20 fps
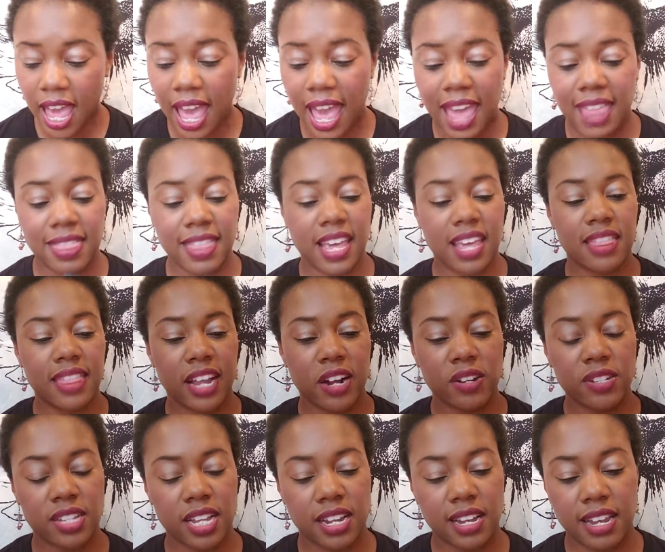And then
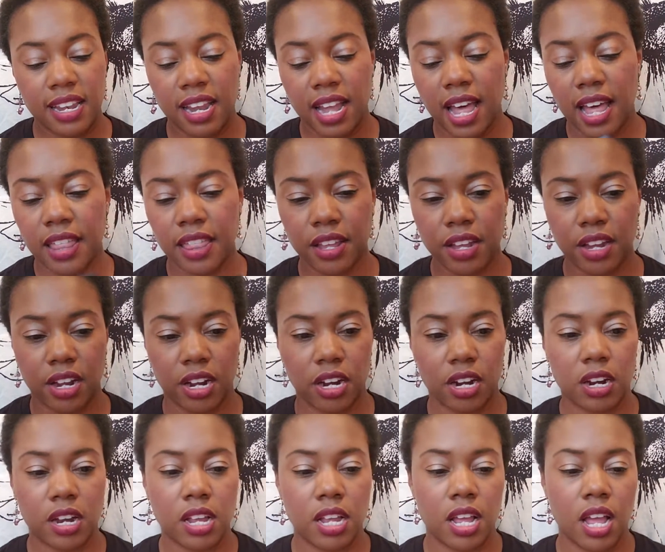there's
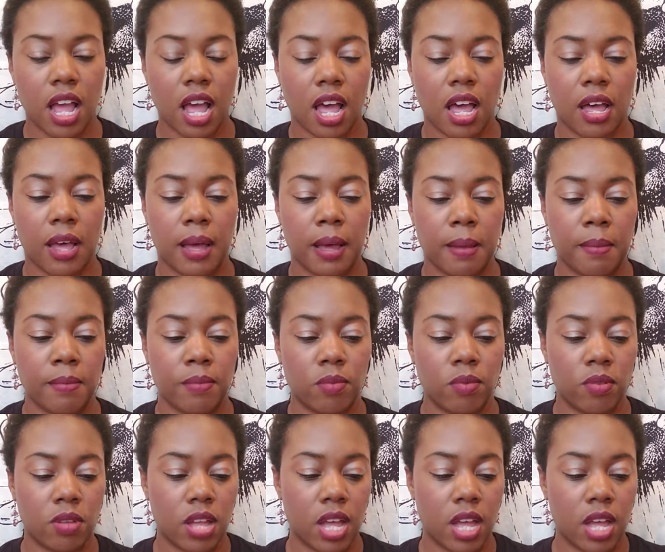another placemat